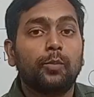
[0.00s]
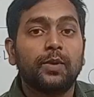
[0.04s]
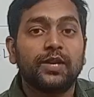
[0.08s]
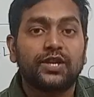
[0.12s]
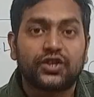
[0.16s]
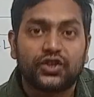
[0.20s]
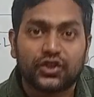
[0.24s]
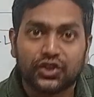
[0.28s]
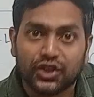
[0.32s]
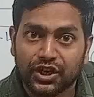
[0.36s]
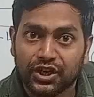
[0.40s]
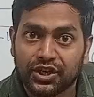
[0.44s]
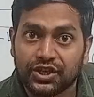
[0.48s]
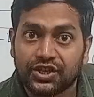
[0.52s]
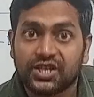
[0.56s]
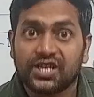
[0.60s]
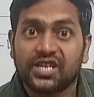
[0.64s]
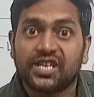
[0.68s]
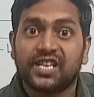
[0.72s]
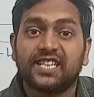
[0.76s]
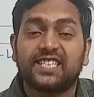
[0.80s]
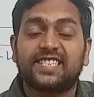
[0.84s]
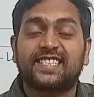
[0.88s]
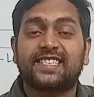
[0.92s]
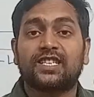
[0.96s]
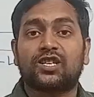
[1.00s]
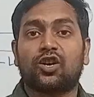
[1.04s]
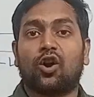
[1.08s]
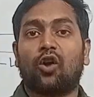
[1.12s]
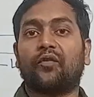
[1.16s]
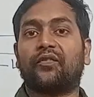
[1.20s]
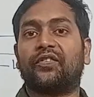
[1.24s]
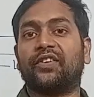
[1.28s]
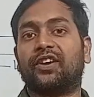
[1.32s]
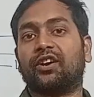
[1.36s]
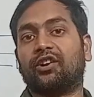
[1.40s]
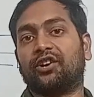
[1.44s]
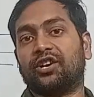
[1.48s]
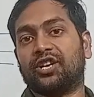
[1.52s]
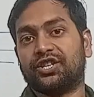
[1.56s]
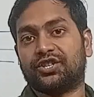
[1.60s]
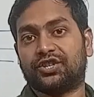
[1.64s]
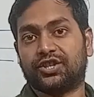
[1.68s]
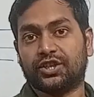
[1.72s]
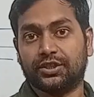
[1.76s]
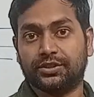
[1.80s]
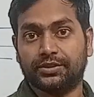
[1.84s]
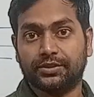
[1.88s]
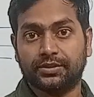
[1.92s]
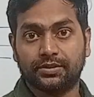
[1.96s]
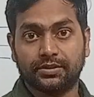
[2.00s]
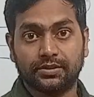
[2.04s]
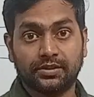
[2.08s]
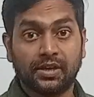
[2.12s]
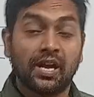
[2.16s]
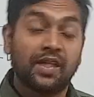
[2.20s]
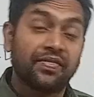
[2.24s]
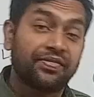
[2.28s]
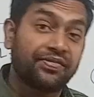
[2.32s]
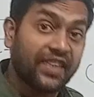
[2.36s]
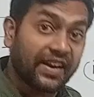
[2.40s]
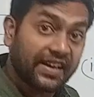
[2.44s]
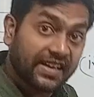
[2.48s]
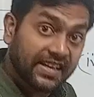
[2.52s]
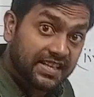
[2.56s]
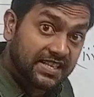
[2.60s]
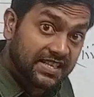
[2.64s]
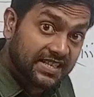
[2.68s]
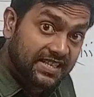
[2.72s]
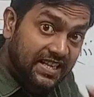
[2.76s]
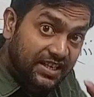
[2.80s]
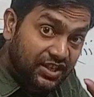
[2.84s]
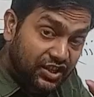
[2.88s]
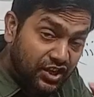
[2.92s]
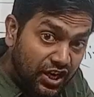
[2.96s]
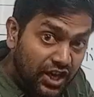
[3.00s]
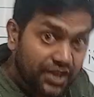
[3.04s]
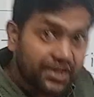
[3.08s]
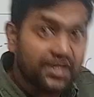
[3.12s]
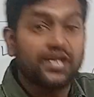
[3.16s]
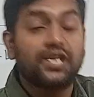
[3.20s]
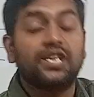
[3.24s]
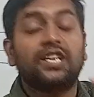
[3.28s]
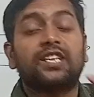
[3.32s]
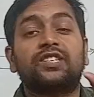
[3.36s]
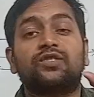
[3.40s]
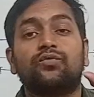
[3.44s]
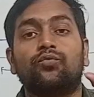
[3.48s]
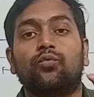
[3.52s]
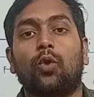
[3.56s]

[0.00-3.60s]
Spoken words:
to be changed its configuration. That is the change in its